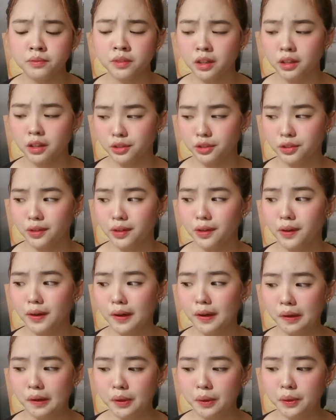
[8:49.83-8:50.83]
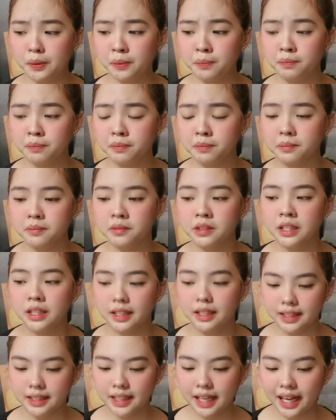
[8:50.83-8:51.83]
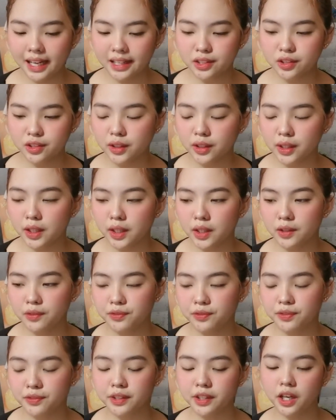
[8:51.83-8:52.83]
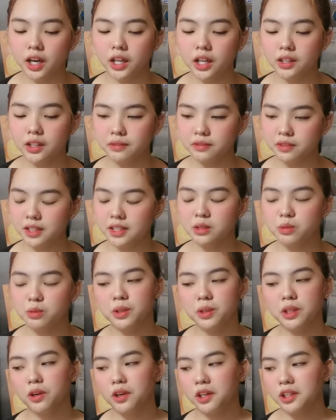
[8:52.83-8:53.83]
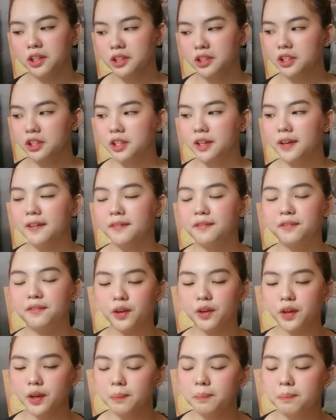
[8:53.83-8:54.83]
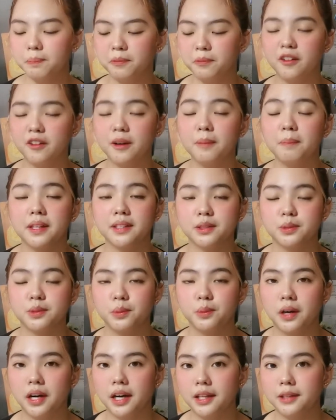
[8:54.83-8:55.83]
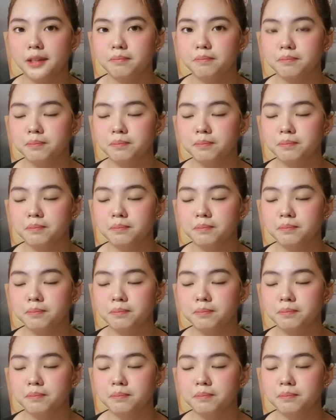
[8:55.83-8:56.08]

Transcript: So yeah, so for all of this, we ordered four plus one